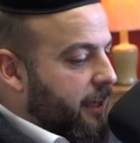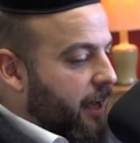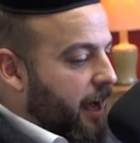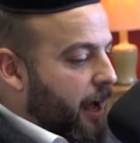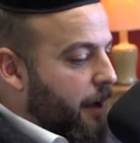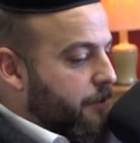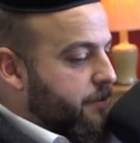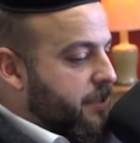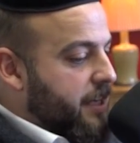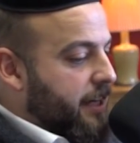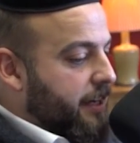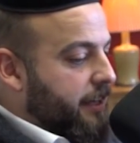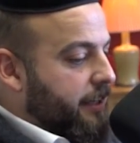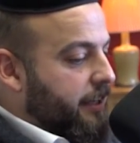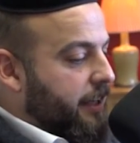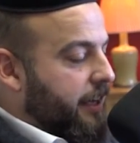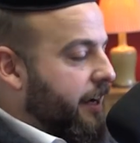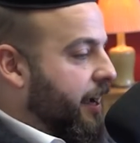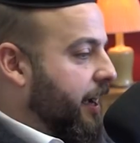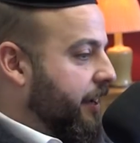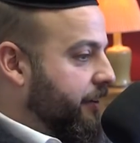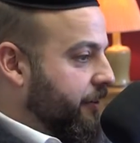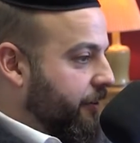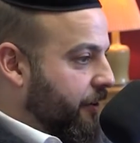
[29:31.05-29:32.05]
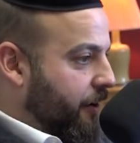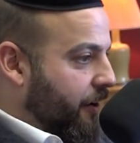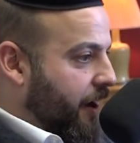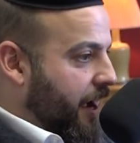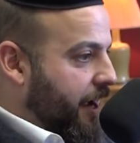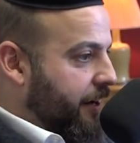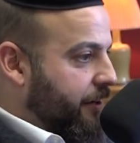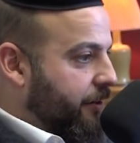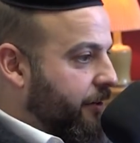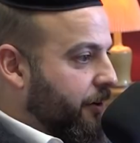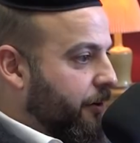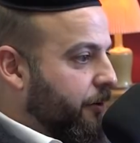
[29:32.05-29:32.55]
I'm saying like I don't know.
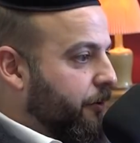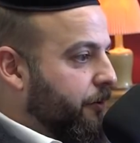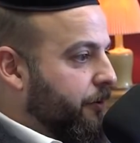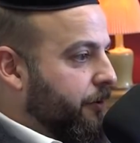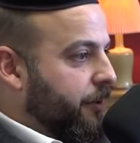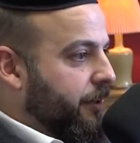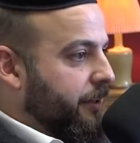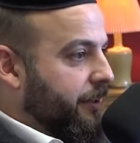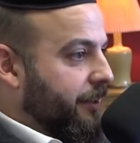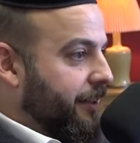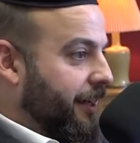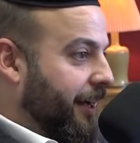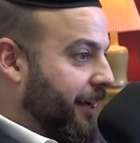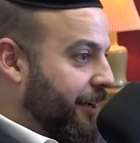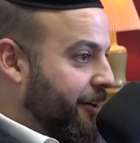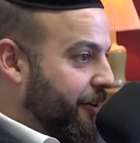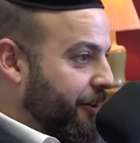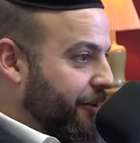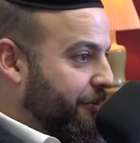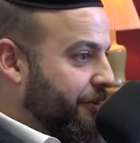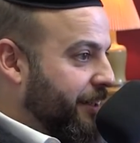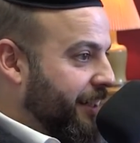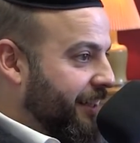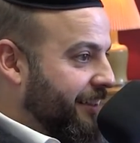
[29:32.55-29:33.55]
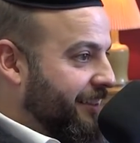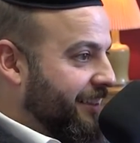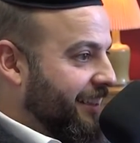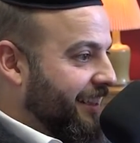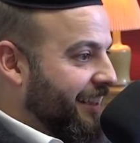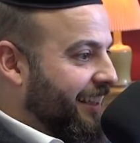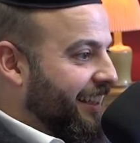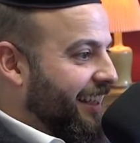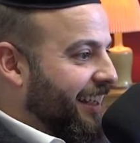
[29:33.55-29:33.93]
I call them kids.